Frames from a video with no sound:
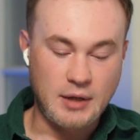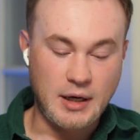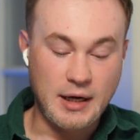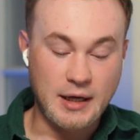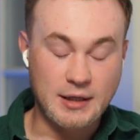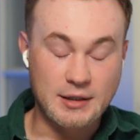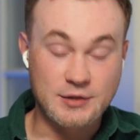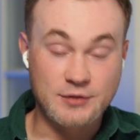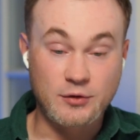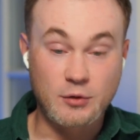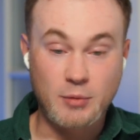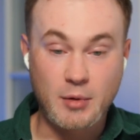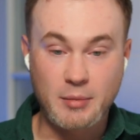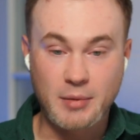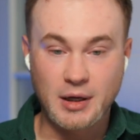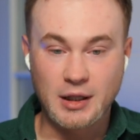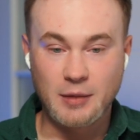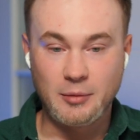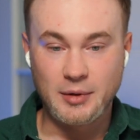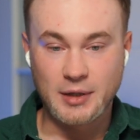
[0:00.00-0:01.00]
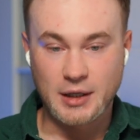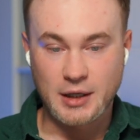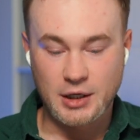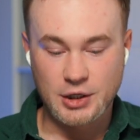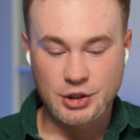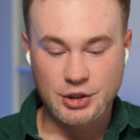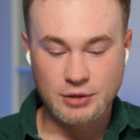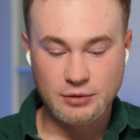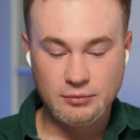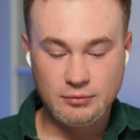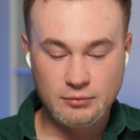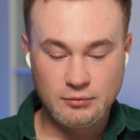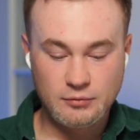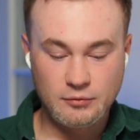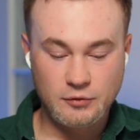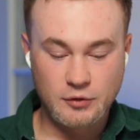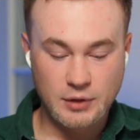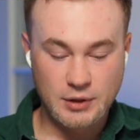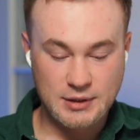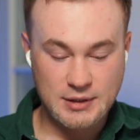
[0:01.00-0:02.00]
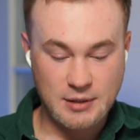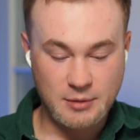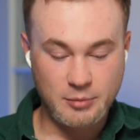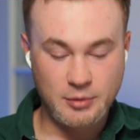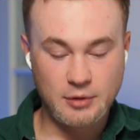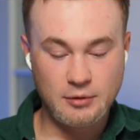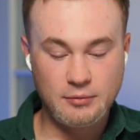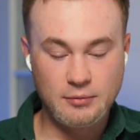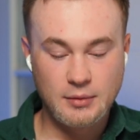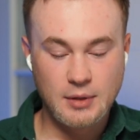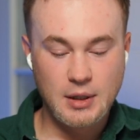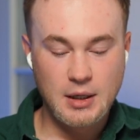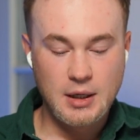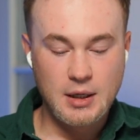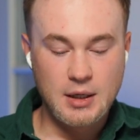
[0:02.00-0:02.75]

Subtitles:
icons for mobile application, for example,